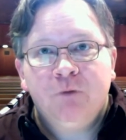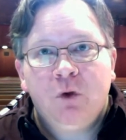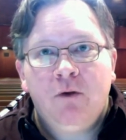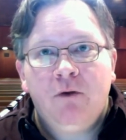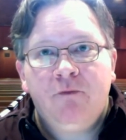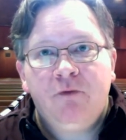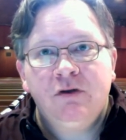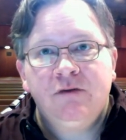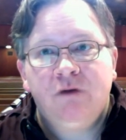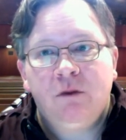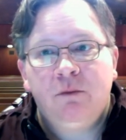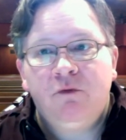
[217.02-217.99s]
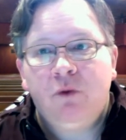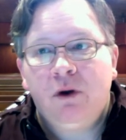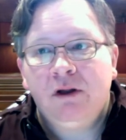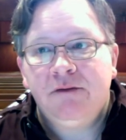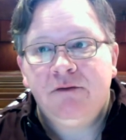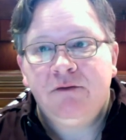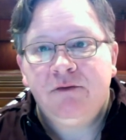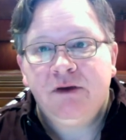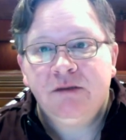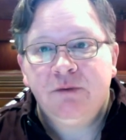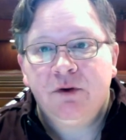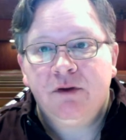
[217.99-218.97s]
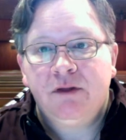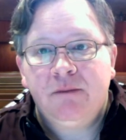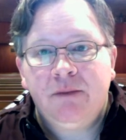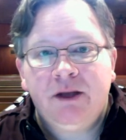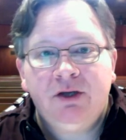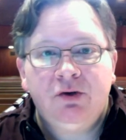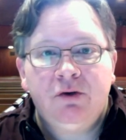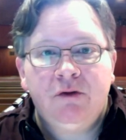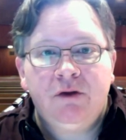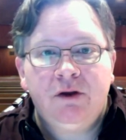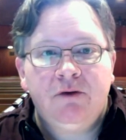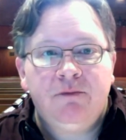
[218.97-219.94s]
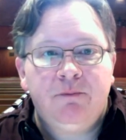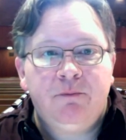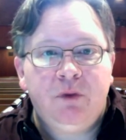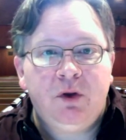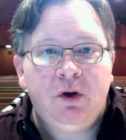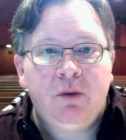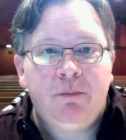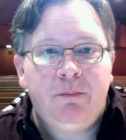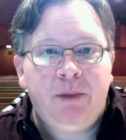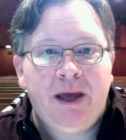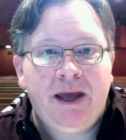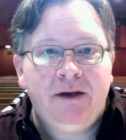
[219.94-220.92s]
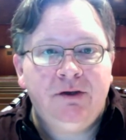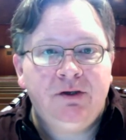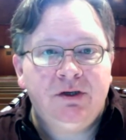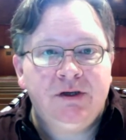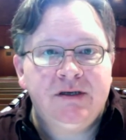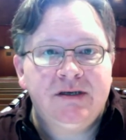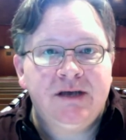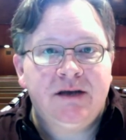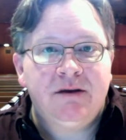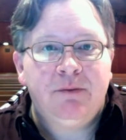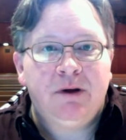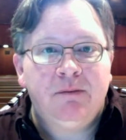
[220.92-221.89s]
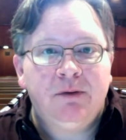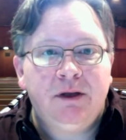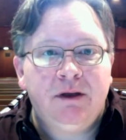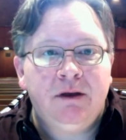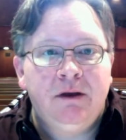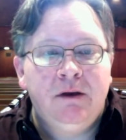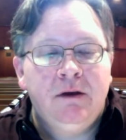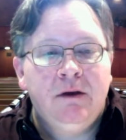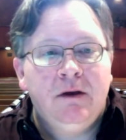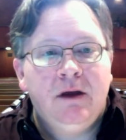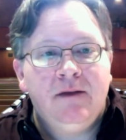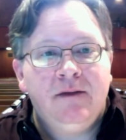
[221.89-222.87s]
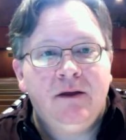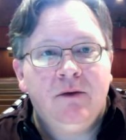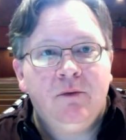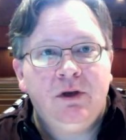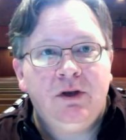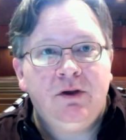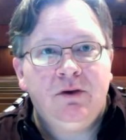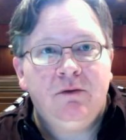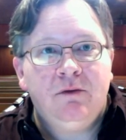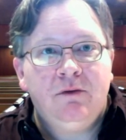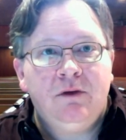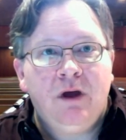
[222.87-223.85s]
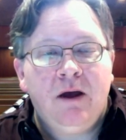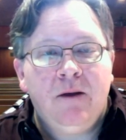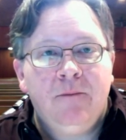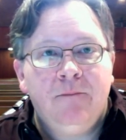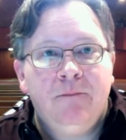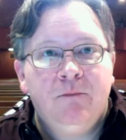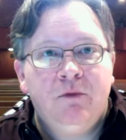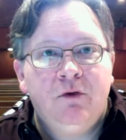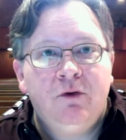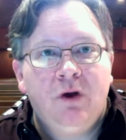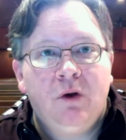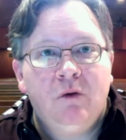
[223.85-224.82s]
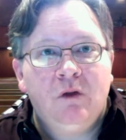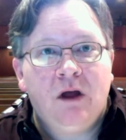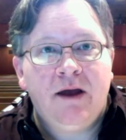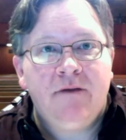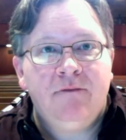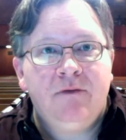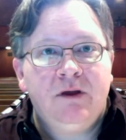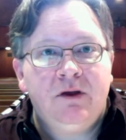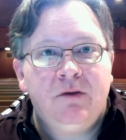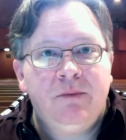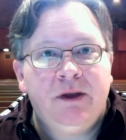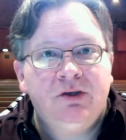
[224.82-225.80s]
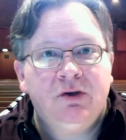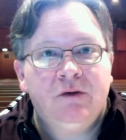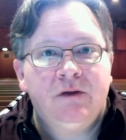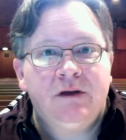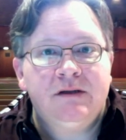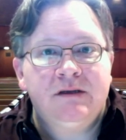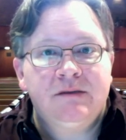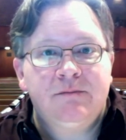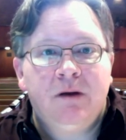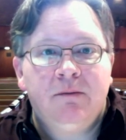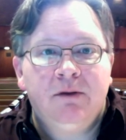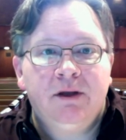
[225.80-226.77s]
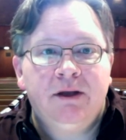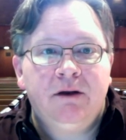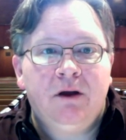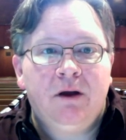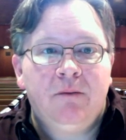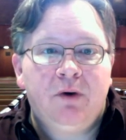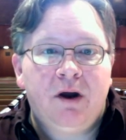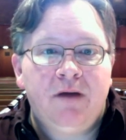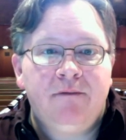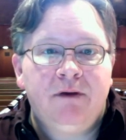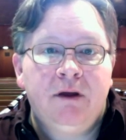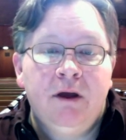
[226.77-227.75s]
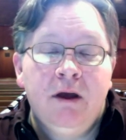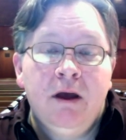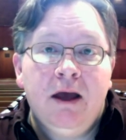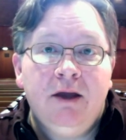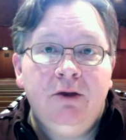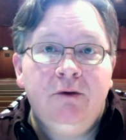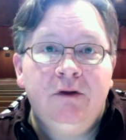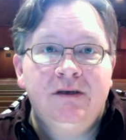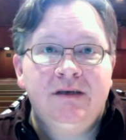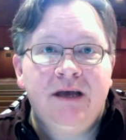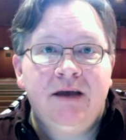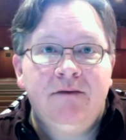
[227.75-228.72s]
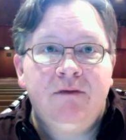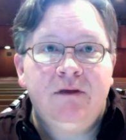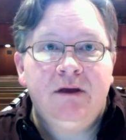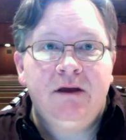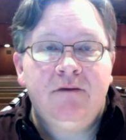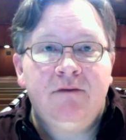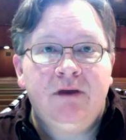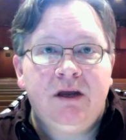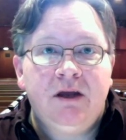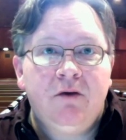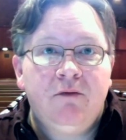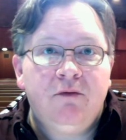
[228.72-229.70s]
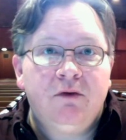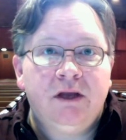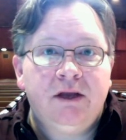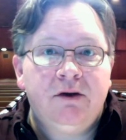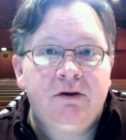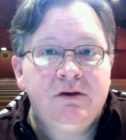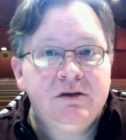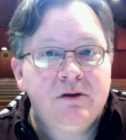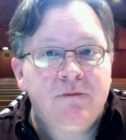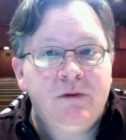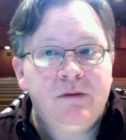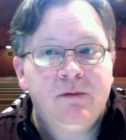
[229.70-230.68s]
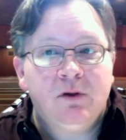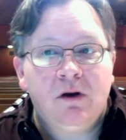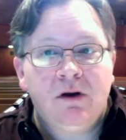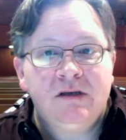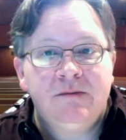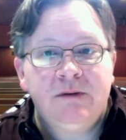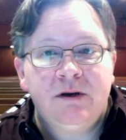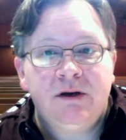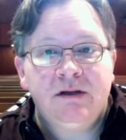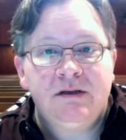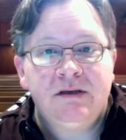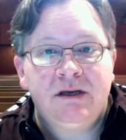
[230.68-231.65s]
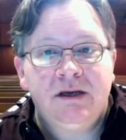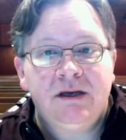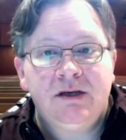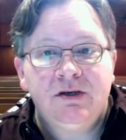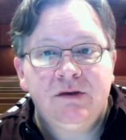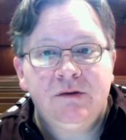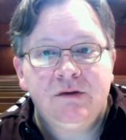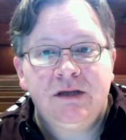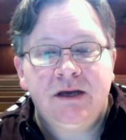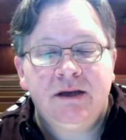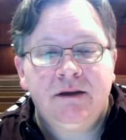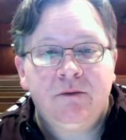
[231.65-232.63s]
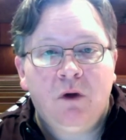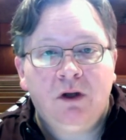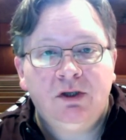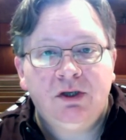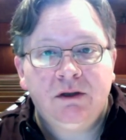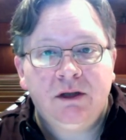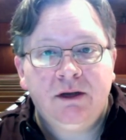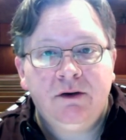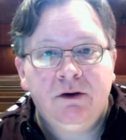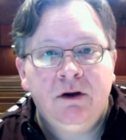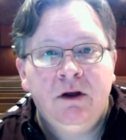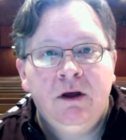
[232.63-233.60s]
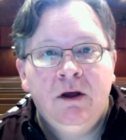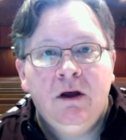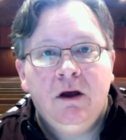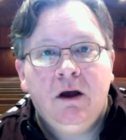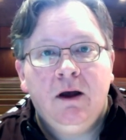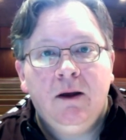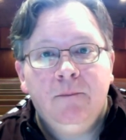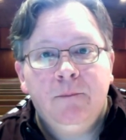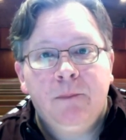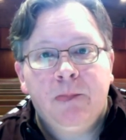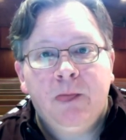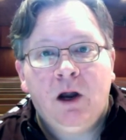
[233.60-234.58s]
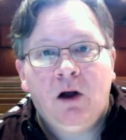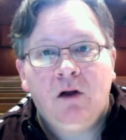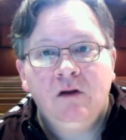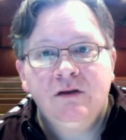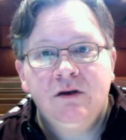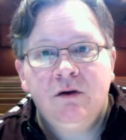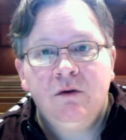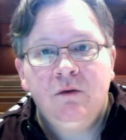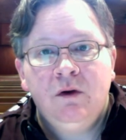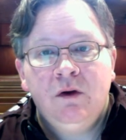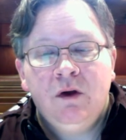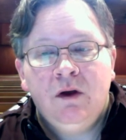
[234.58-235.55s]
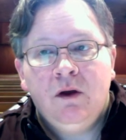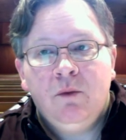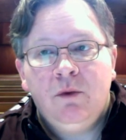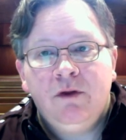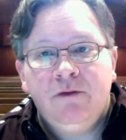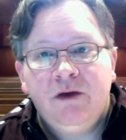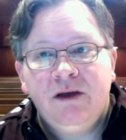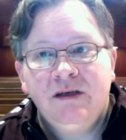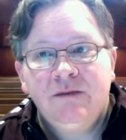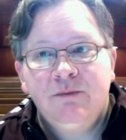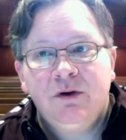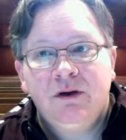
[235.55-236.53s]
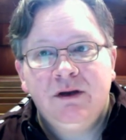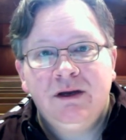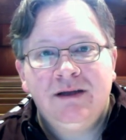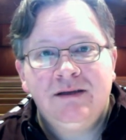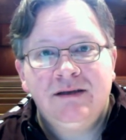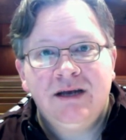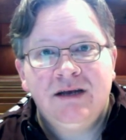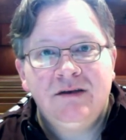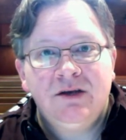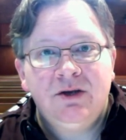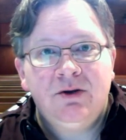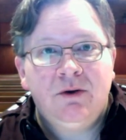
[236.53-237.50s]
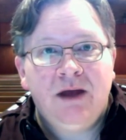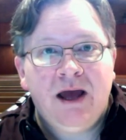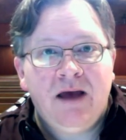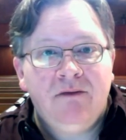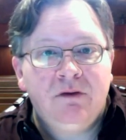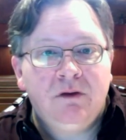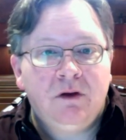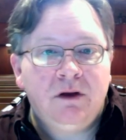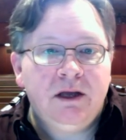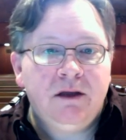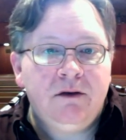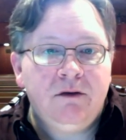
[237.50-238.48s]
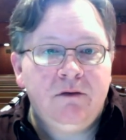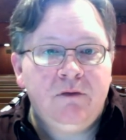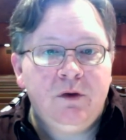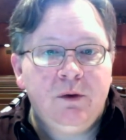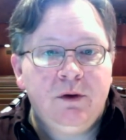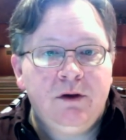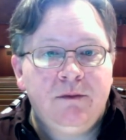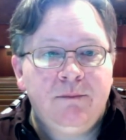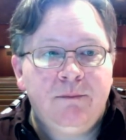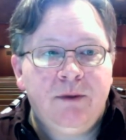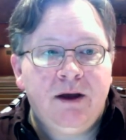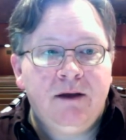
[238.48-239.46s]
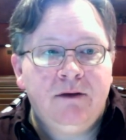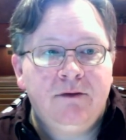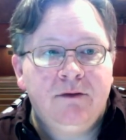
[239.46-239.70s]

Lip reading: first of all, before I leave the Facebook thing, make sure that your page is set to public, and that when you do go live, that you make sure that it's public and not private. And you can save the video for later, so if people are experiencing issues, they can watch it later. Also, with Facebook, it says that you don't have to log in to view it, but